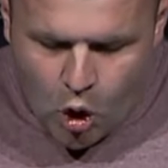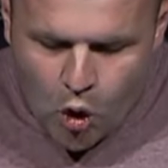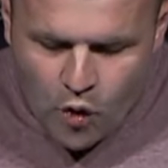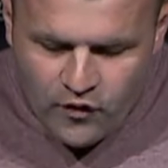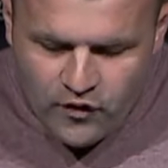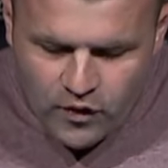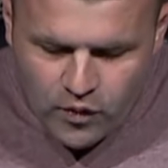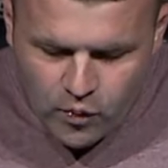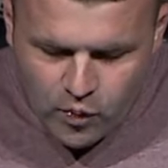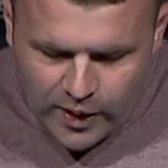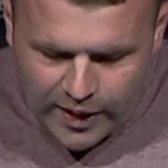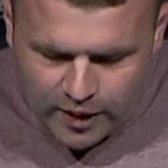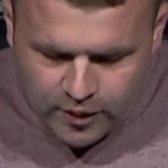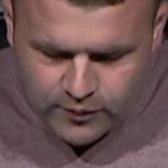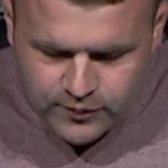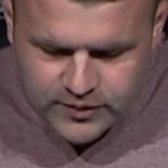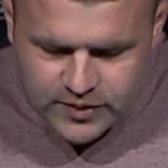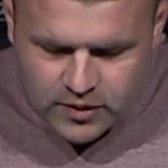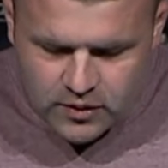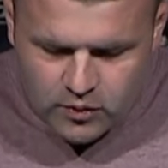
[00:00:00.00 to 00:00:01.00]

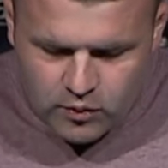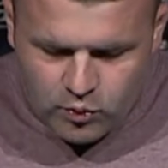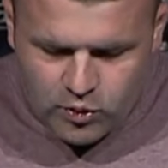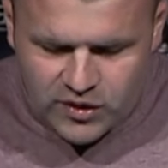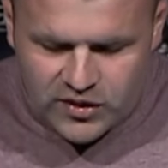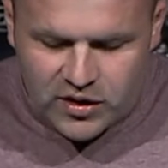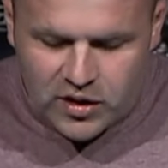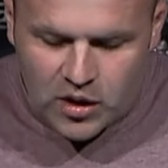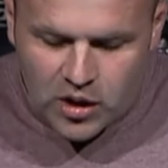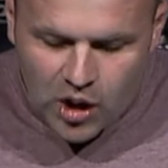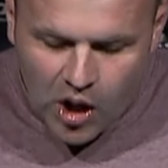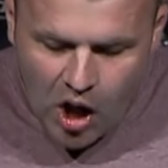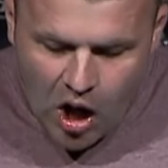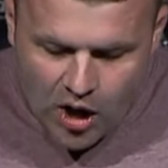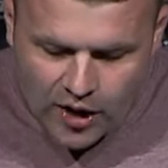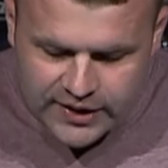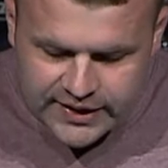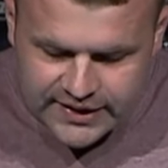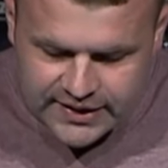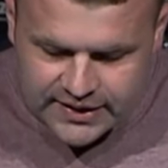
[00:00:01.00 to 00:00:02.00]
overwhelmed with
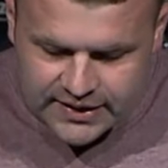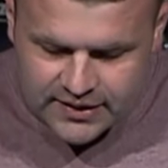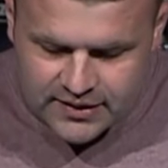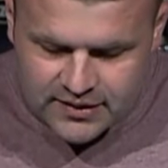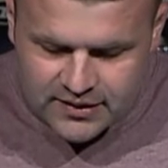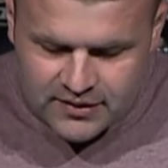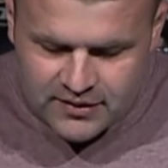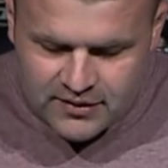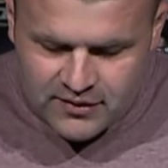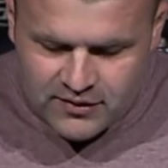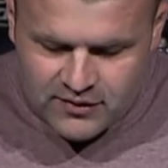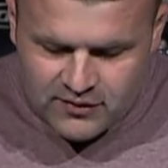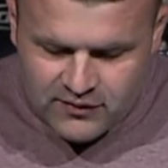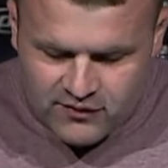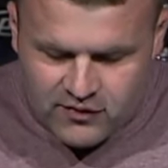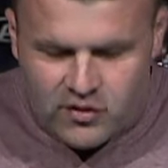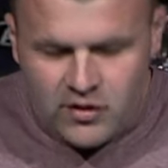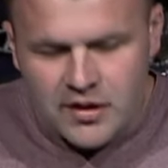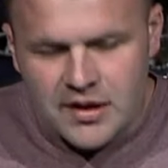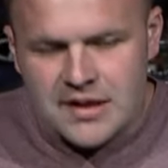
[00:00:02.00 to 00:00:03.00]
longing
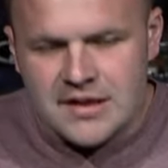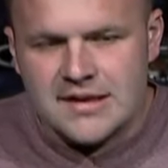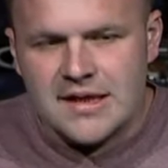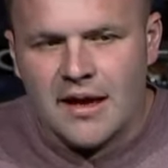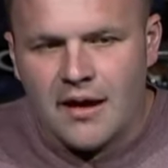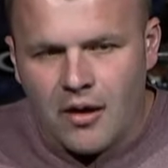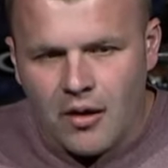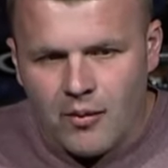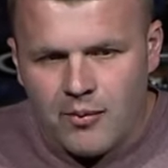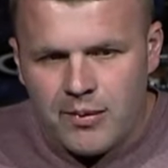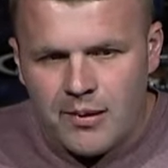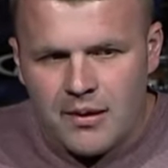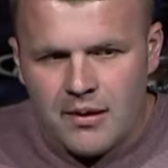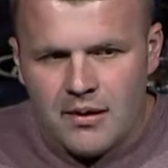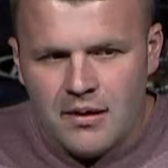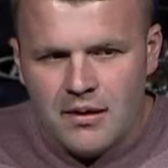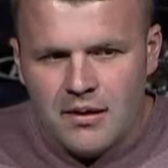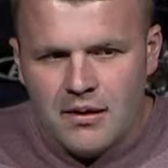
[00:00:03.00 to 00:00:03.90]
for his help.